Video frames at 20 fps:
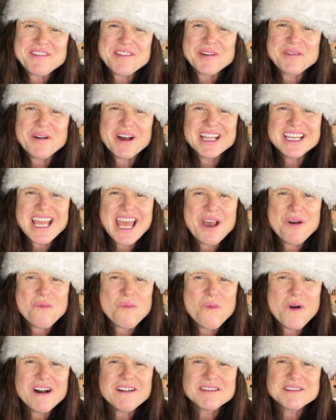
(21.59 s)
everyone,
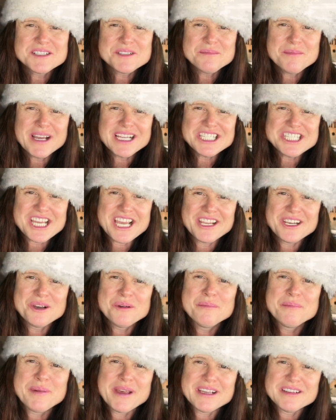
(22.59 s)
and welcome to my
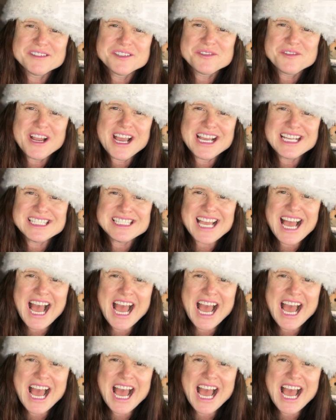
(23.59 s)
channel, BellsRides.